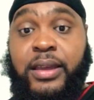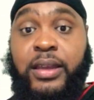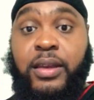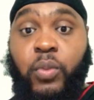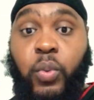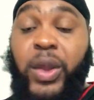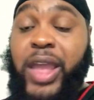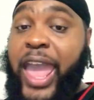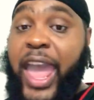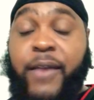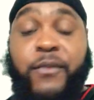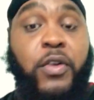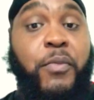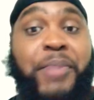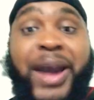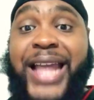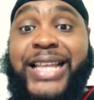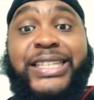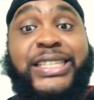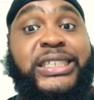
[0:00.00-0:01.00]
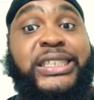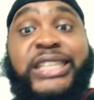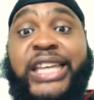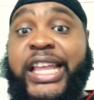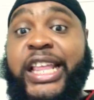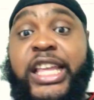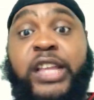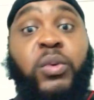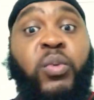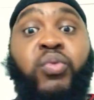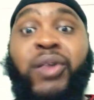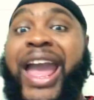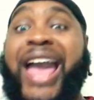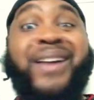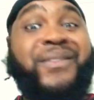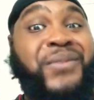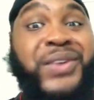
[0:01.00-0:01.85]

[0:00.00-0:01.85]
with everybody seeing him rap